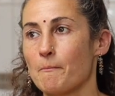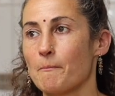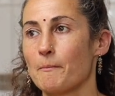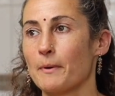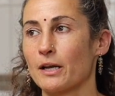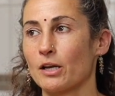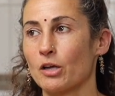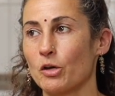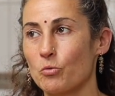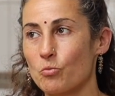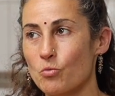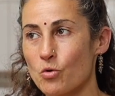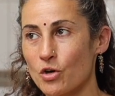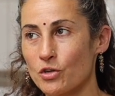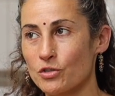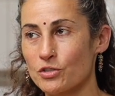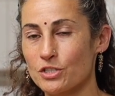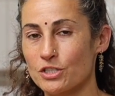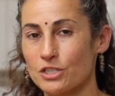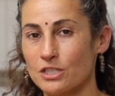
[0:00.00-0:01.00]
but I
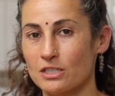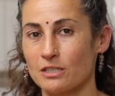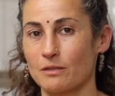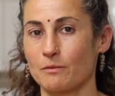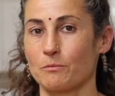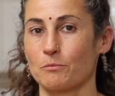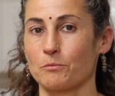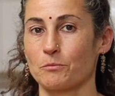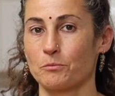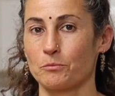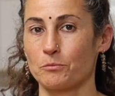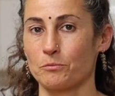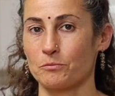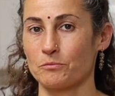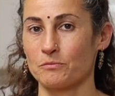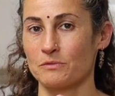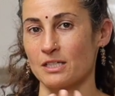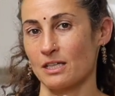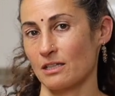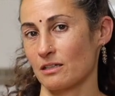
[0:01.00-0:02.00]
want
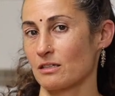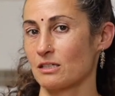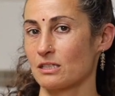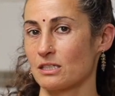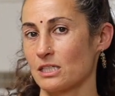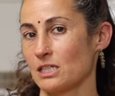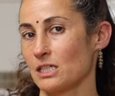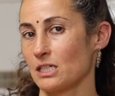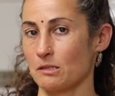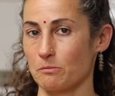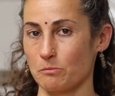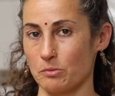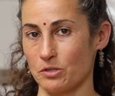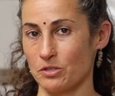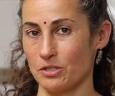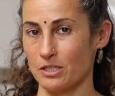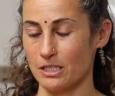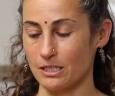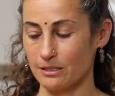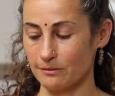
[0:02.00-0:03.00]
delicacy and
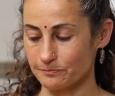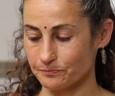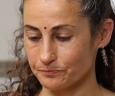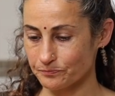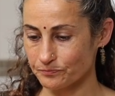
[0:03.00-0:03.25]
beauty.